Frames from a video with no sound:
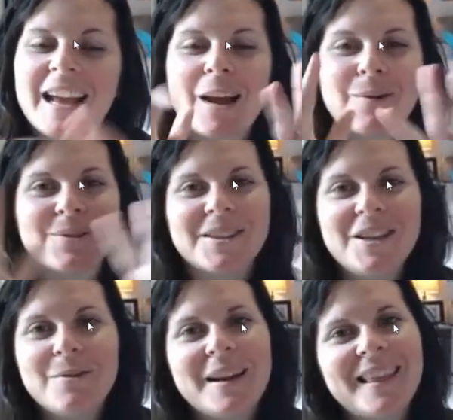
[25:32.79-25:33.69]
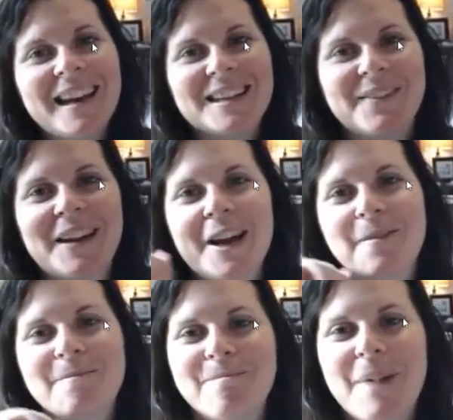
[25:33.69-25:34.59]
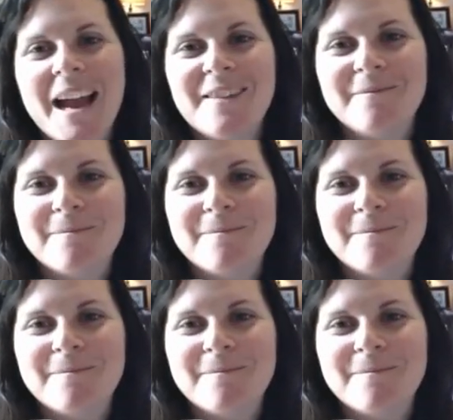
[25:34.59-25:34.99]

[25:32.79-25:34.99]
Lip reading: and I will see you in the next video. Bye.